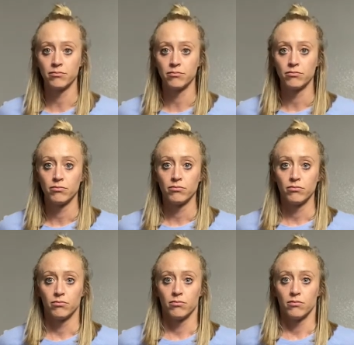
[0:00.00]

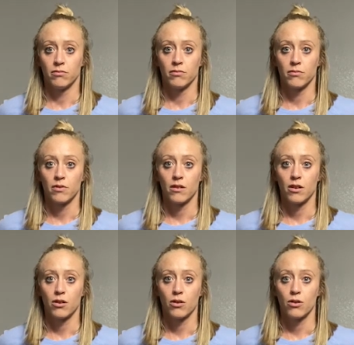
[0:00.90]

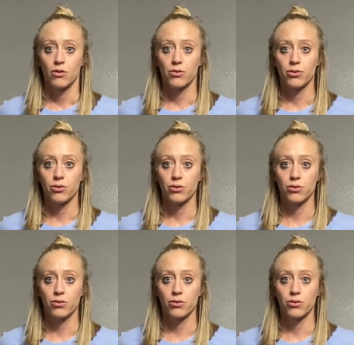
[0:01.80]
Nothing is said.